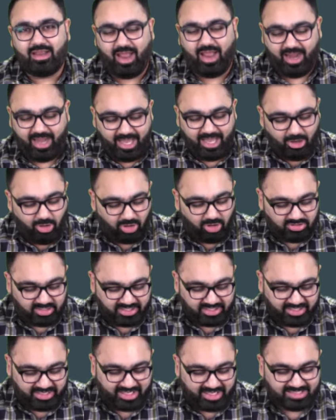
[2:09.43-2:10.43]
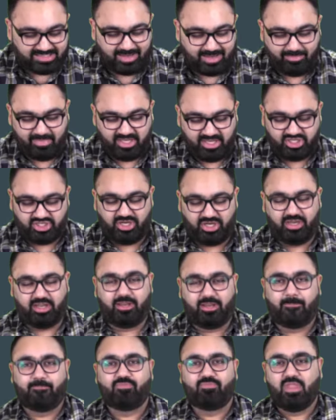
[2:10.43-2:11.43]
Again, all the details are mentioned
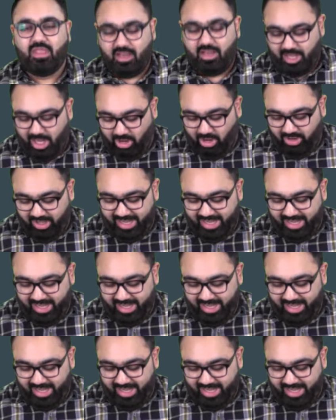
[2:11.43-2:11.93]
here. Now